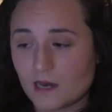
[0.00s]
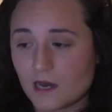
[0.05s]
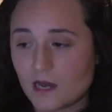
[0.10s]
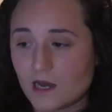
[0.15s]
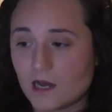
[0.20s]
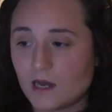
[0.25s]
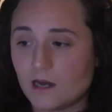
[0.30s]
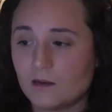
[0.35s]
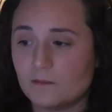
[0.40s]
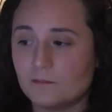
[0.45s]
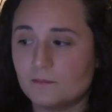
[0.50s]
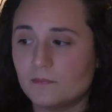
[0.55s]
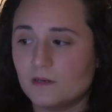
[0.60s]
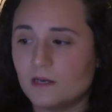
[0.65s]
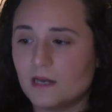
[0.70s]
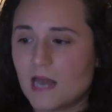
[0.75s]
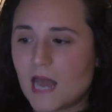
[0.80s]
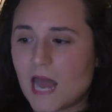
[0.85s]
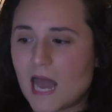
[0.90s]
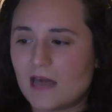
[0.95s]

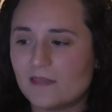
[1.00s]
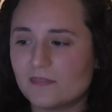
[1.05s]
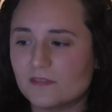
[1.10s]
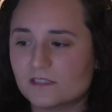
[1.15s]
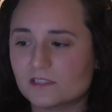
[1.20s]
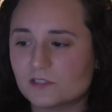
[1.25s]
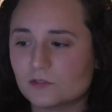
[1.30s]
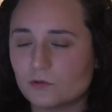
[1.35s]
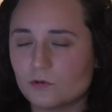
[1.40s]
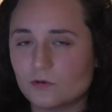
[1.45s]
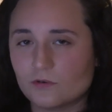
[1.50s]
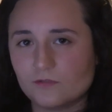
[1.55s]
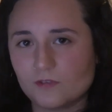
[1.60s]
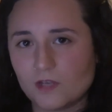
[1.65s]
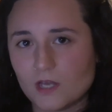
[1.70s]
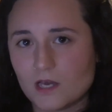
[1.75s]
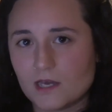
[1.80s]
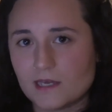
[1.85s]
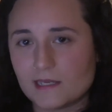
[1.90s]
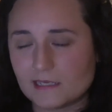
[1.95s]
And the sort of
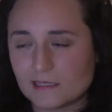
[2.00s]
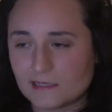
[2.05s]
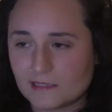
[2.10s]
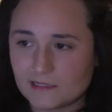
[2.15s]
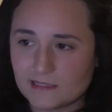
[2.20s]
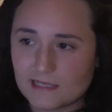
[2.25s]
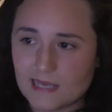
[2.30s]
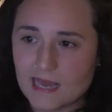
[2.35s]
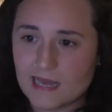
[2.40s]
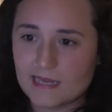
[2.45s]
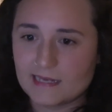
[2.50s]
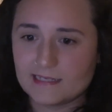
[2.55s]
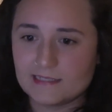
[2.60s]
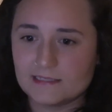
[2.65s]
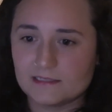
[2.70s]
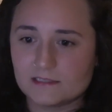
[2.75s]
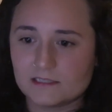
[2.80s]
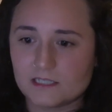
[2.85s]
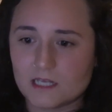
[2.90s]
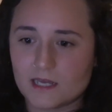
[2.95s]
like, yeah, it
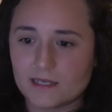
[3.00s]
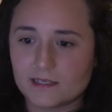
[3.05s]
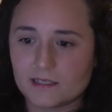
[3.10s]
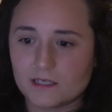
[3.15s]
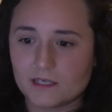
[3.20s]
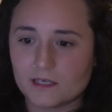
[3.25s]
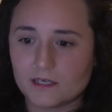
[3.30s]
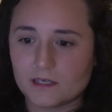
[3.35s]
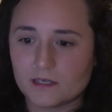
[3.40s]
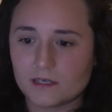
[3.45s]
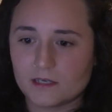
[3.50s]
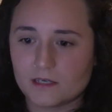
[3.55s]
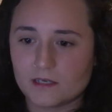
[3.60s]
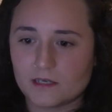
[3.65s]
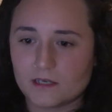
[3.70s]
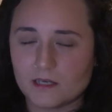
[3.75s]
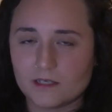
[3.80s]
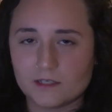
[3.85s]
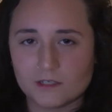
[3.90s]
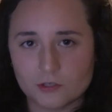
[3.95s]
is like
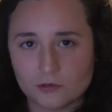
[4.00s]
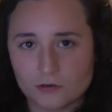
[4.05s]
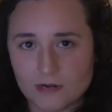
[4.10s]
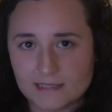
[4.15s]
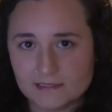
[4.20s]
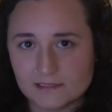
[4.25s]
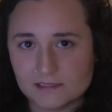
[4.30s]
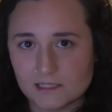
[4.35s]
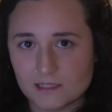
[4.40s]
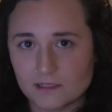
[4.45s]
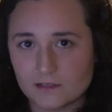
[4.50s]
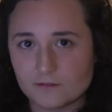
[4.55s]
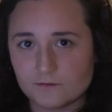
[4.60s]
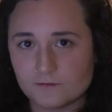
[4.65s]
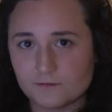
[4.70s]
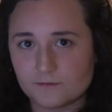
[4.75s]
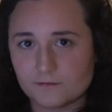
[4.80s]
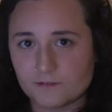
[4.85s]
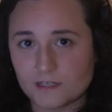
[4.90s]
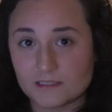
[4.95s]
an
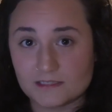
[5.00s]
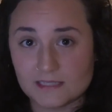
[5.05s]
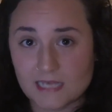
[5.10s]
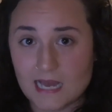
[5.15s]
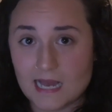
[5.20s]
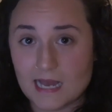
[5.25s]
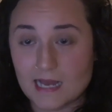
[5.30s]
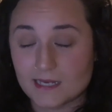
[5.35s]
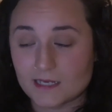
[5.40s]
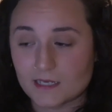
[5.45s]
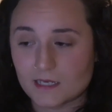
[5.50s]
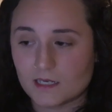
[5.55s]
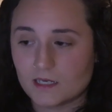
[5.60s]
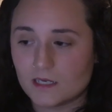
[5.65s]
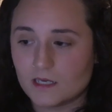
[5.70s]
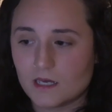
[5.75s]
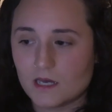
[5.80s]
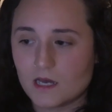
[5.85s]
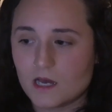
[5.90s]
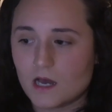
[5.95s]
aggressive attack.
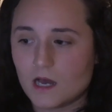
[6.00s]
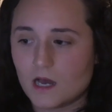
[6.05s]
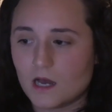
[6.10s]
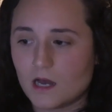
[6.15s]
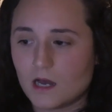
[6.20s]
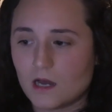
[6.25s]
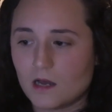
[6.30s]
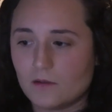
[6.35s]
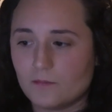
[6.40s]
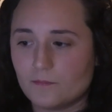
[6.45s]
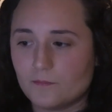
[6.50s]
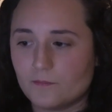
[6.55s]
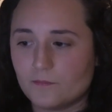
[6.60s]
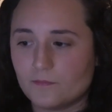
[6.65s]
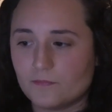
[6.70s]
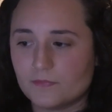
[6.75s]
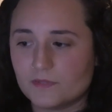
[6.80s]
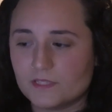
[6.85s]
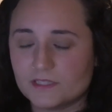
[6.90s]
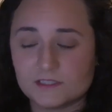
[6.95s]

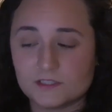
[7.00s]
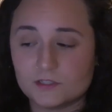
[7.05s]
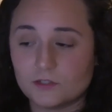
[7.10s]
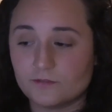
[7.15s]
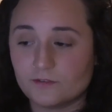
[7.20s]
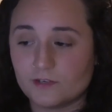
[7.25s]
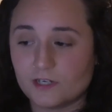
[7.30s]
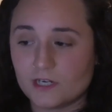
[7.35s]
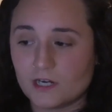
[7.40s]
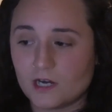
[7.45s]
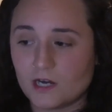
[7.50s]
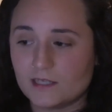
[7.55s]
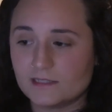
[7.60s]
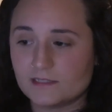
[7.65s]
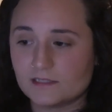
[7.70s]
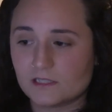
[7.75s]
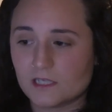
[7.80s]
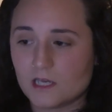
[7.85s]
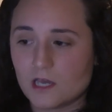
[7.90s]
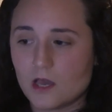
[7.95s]
That's not very
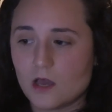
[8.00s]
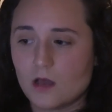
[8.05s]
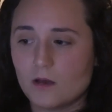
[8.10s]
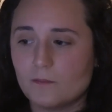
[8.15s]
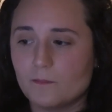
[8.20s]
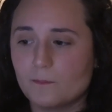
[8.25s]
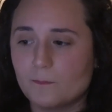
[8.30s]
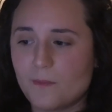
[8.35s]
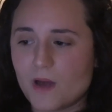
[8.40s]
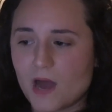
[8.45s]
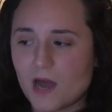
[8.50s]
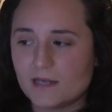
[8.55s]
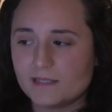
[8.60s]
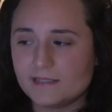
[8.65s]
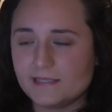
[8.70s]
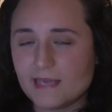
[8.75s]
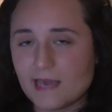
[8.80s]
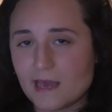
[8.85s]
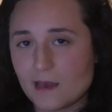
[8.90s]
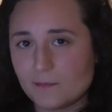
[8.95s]
nice. But
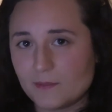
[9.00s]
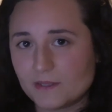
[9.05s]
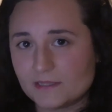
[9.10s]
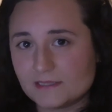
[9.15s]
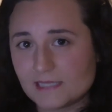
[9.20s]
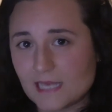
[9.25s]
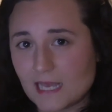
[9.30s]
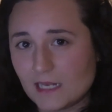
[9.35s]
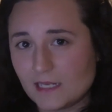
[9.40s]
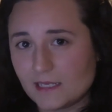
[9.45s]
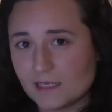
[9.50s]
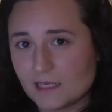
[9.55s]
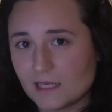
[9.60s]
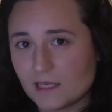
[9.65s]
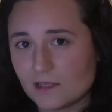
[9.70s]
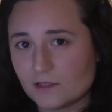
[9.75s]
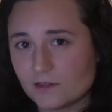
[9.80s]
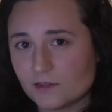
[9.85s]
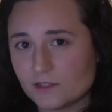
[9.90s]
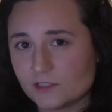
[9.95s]
yeah, by telling
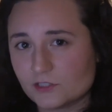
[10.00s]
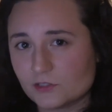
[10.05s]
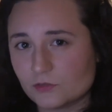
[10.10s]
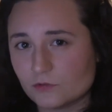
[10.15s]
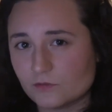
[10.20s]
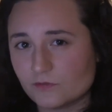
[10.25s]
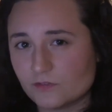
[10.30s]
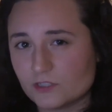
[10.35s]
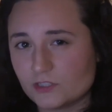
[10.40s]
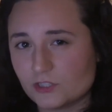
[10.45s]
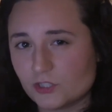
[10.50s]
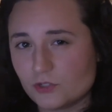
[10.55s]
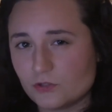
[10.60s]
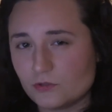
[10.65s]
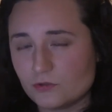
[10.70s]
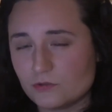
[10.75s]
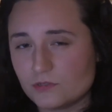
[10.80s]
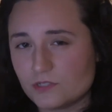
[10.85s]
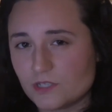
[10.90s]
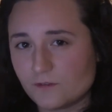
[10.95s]
it the sort of the
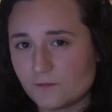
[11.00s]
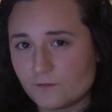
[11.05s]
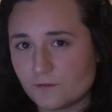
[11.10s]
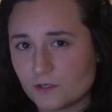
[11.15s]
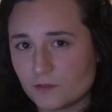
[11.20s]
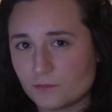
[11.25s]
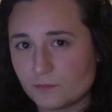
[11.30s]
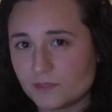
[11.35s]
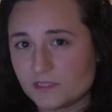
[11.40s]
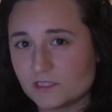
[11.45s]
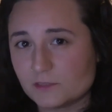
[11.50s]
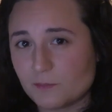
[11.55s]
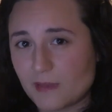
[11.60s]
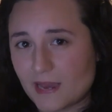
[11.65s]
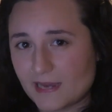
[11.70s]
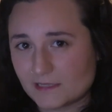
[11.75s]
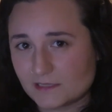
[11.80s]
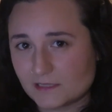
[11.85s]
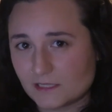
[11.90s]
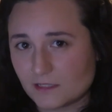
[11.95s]
two different
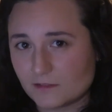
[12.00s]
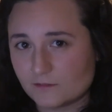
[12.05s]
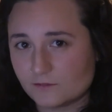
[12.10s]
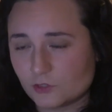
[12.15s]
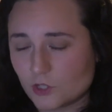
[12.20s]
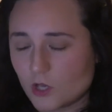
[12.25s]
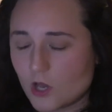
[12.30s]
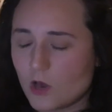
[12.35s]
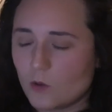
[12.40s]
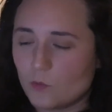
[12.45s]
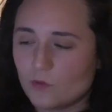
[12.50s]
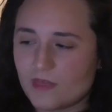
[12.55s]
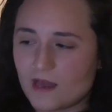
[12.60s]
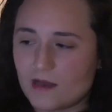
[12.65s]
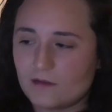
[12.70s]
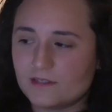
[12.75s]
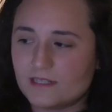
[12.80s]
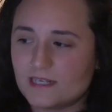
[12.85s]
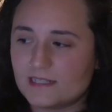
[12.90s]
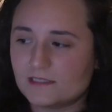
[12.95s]
perspectives
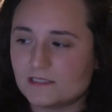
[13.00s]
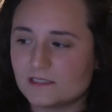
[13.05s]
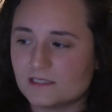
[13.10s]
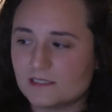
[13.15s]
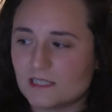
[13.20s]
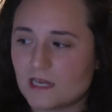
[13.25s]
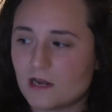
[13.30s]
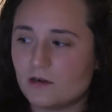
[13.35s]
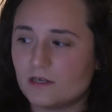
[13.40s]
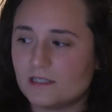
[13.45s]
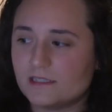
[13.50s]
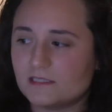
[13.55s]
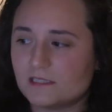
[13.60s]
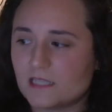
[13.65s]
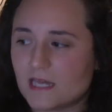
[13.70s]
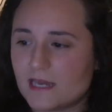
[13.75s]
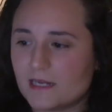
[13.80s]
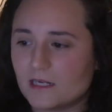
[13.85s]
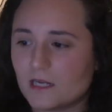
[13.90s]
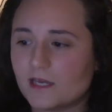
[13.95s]
without necessarily
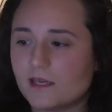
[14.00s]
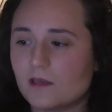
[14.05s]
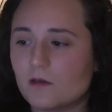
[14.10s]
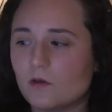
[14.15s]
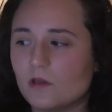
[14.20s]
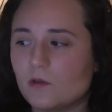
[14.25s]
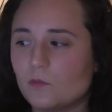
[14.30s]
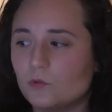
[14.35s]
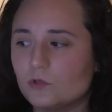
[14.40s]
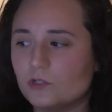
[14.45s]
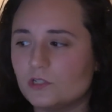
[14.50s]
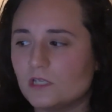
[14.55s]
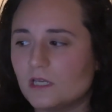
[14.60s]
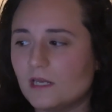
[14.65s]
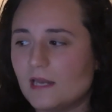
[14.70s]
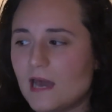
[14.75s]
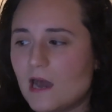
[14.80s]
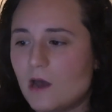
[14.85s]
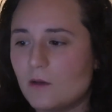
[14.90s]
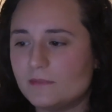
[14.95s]
saying, like, it wouldn't
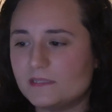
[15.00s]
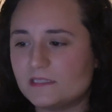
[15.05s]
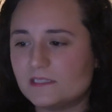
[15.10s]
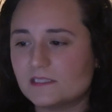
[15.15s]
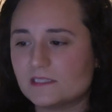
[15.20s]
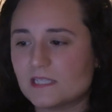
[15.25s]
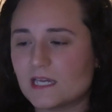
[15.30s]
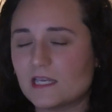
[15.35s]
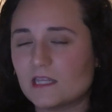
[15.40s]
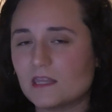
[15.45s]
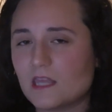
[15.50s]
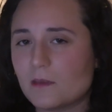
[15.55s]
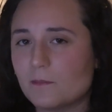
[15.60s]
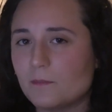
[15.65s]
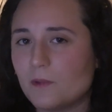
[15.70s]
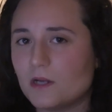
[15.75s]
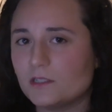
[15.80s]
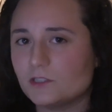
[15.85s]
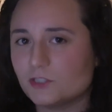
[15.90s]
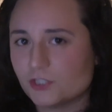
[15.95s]
allow me to say they
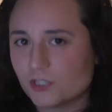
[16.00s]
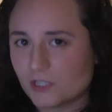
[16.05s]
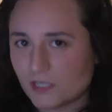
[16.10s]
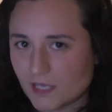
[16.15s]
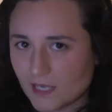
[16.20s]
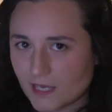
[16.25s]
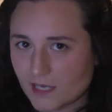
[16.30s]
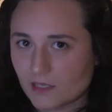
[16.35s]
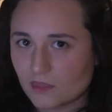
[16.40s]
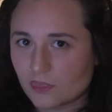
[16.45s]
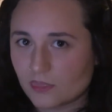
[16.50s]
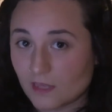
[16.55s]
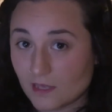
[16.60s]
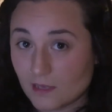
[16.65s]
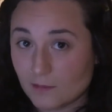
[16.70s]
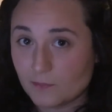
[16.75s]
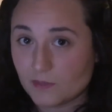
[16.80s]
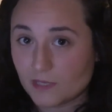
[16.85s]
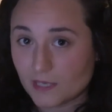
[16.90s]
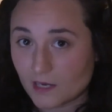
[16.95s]
punch and kick the
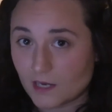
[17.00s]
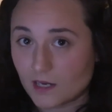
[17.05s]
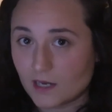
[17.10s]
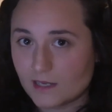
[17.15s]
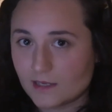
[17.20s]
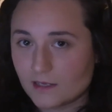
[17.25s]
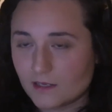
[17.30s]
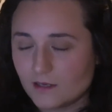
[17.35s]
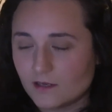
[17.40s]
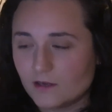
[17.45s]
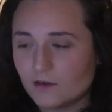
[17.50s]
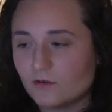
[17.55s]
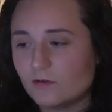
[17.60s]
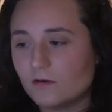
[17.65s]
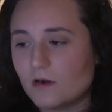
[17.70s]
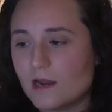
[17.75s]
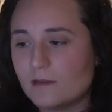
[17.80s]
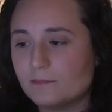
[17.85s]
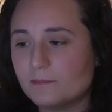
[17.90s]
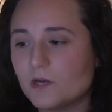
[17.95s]
hippie guy,
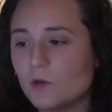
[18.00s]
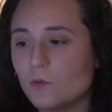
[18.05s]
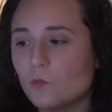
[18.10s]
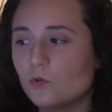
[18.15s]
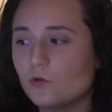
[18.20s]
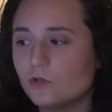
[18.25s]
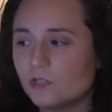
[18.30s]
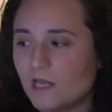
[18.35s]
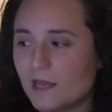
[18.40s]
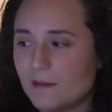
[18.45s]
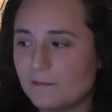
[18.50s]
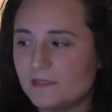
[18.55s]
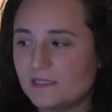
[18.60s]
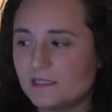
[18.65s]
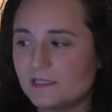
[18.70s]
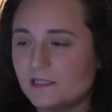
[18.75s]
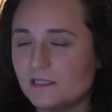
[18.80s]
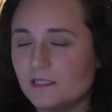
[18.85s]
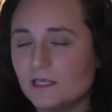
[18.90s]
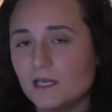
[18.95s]
right? But it would let
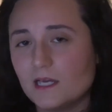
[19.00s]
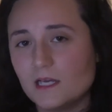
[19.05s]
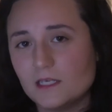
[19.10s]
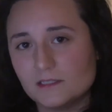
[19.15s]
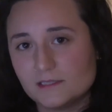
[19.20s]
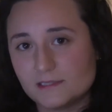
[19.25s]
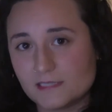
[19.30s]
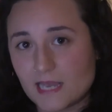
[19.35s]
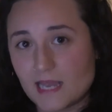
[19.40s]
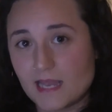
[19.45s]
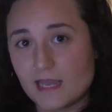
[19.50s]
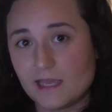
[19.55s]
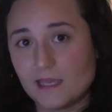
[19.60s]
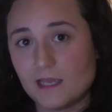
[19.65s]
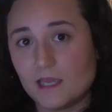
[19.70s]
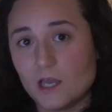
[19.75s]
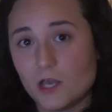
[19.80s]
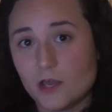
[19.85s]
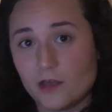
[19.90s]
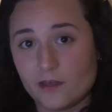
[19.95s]
me
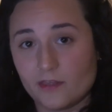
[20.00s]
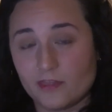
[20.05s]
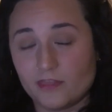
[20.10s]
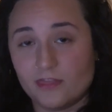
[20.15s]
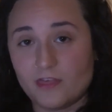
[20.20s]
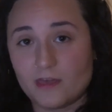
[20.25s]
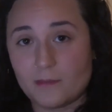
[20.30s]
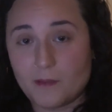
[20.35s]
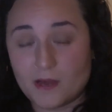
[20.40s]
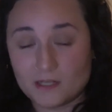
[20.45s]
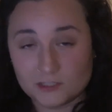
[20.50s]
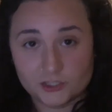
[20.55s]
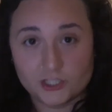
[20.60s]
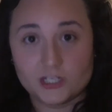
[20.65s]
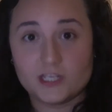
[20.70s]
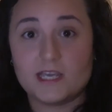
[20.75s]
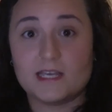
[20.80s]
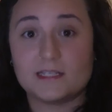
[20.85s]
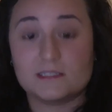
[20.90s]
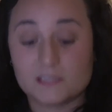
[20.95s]
say they punch
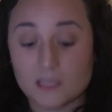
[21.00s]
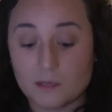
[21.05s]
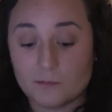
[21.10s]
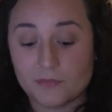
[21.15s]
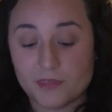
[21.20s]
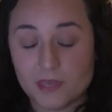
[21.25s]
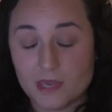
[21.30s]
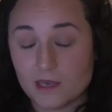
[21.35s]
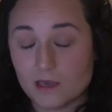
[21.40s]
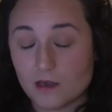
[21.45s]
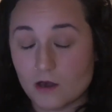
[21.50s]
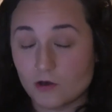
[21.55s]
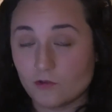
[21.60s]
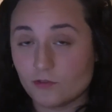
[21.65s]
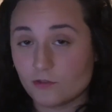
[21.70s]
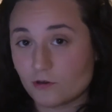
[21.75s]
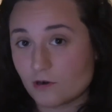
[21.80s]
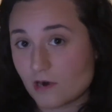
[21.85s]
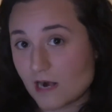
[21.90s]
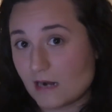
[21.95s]
and kick something
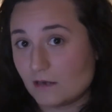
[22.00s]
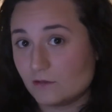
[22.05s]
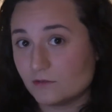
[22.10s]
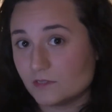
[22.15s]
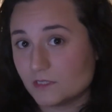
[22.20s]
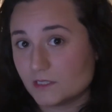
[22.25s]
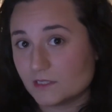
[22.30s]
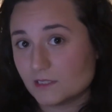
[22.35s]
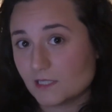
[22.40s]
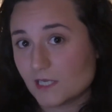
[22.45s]
on the ground.